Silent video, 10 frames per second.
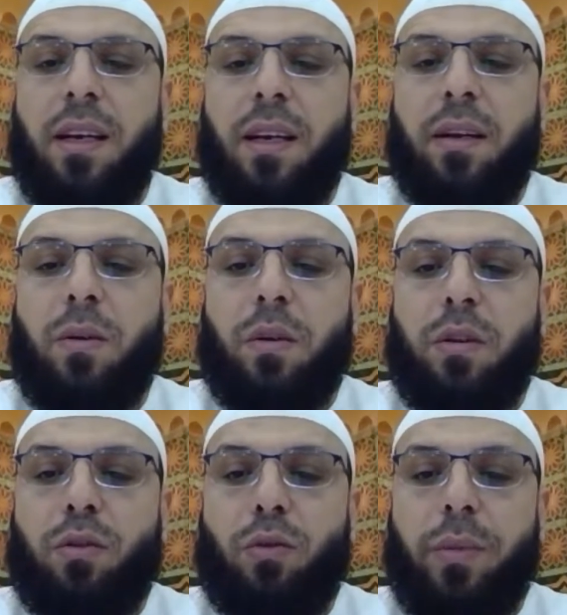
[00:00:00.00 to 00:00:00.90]

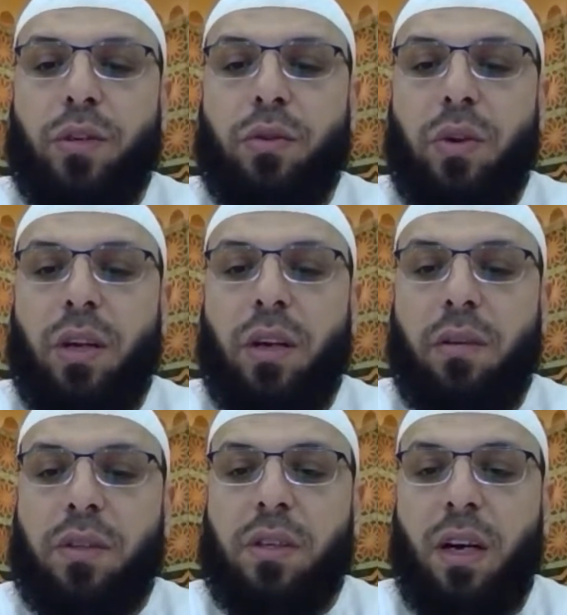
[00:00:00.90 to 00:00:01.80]
according to majority
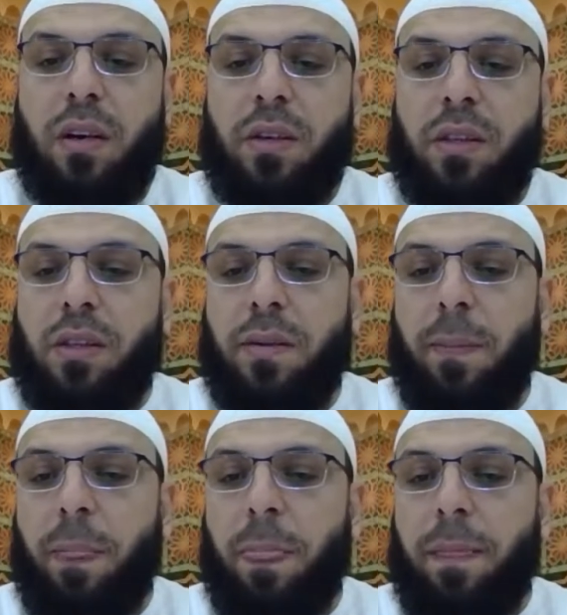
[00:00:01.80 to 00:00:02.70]
of scholars,
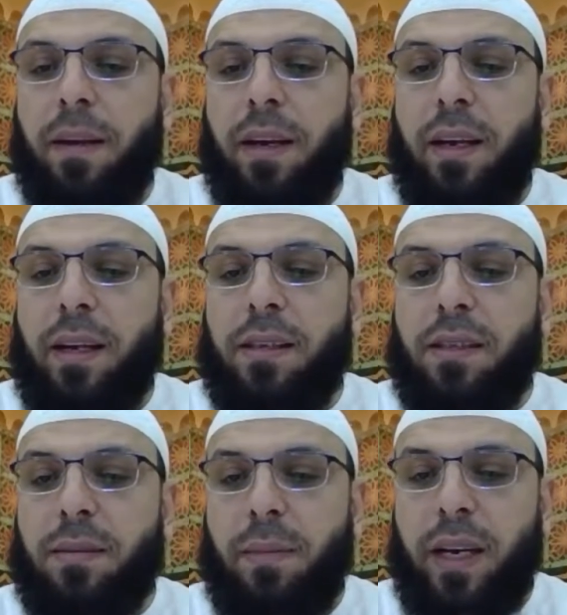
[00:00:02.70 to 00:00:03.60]

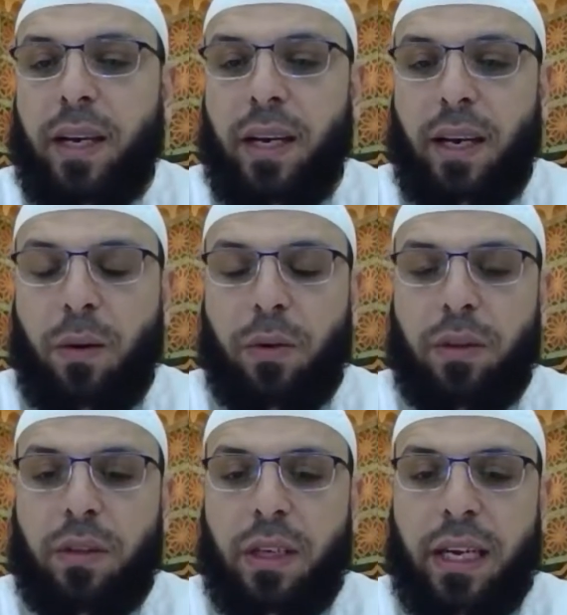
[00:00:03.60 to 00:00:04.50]
is by our
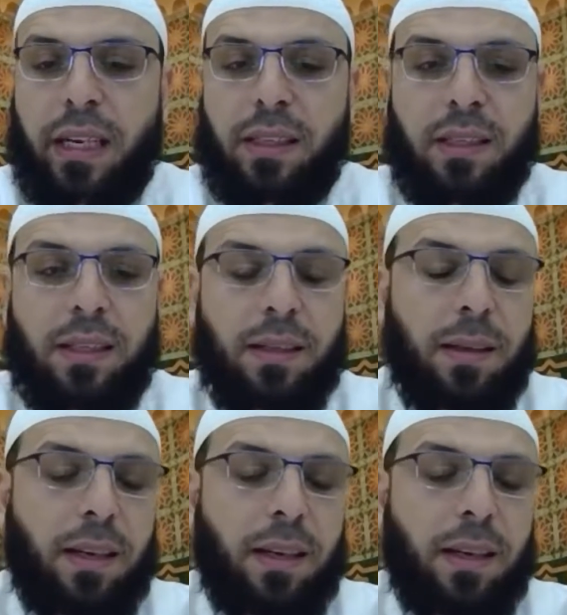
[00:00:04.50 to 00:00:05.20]
today's